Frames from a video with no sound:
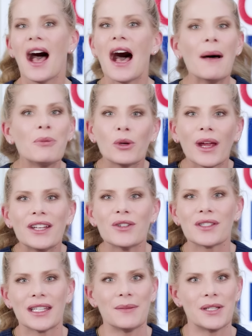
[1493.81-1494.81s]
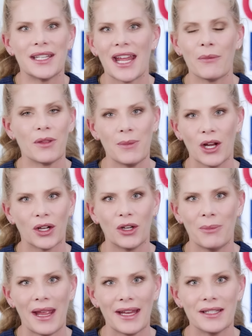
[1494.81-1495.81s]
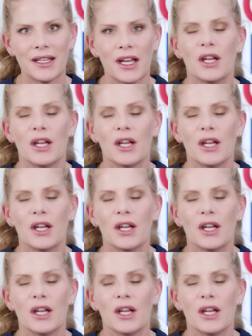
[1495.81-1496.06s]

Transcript: Upgrade your sleep today with Miracle Made.